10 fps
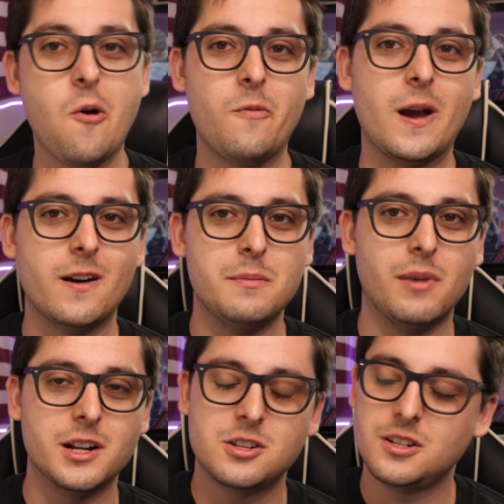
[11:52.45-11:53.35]
very
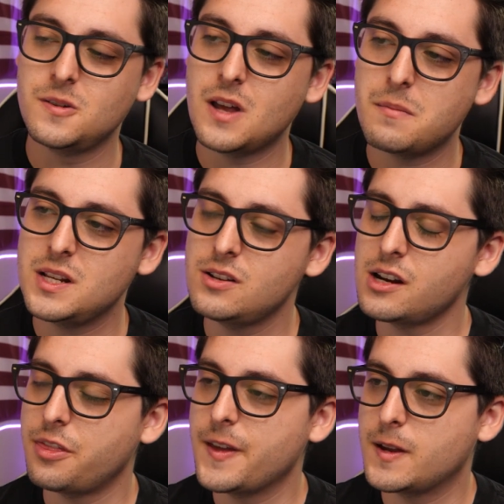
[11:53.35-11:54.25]
much, dude. I mean, you
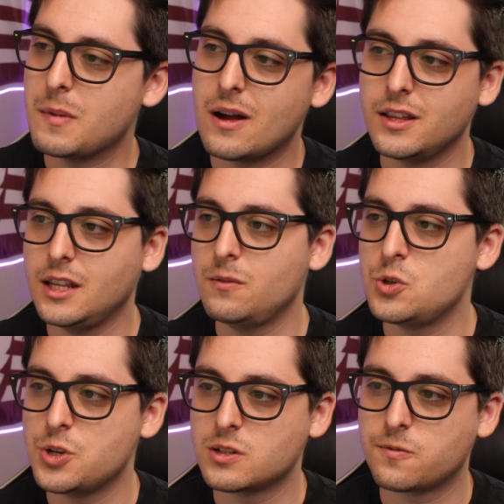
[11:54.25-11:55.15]
gotta think about it
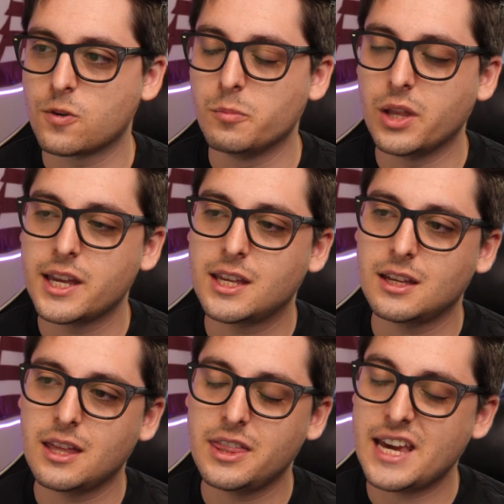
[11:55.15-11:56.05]
even just from, like,
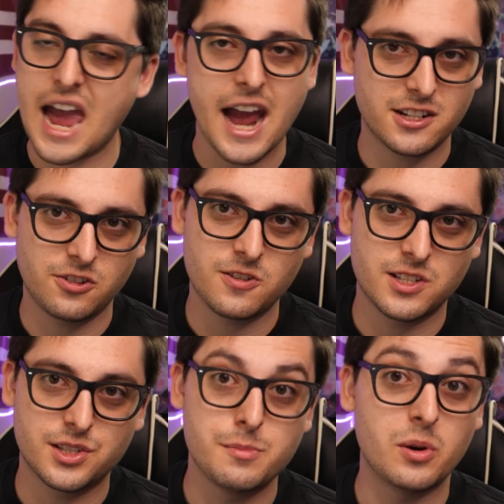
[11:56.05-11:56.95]
the
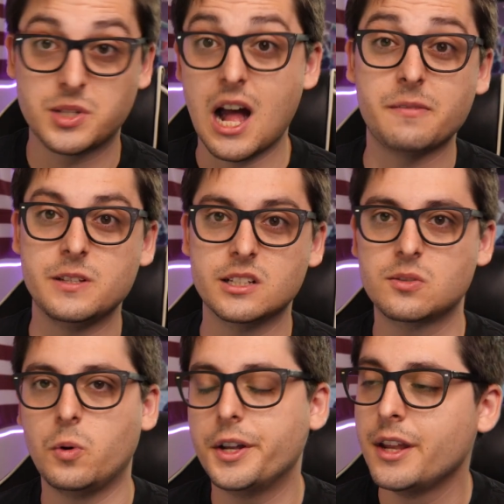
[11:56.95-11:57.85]
actors is the most
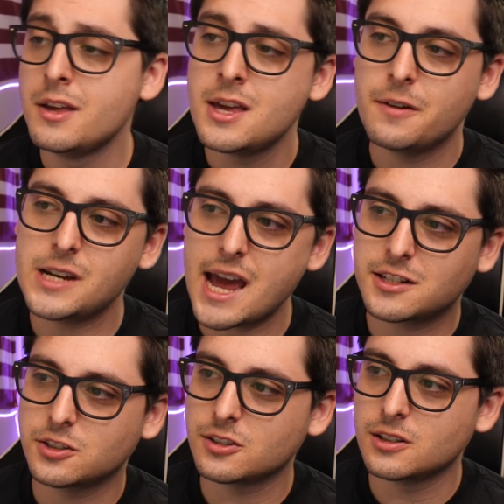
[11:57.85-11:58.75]
obvious one. If an
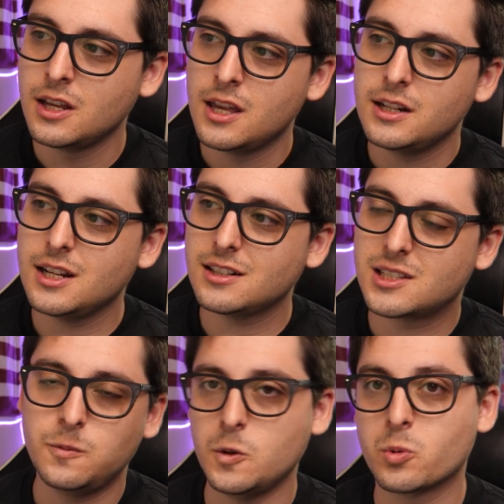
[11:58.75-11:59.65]
actor
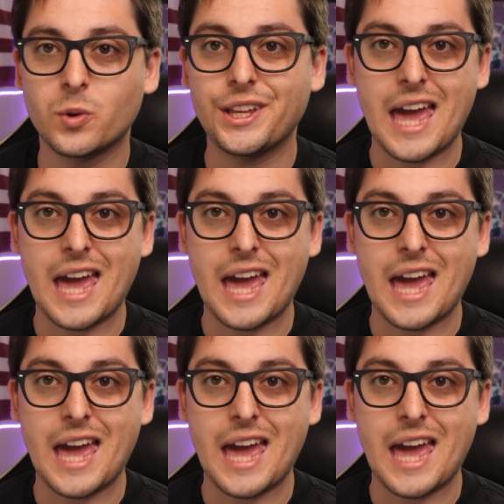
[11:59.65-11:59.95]
needs to film a really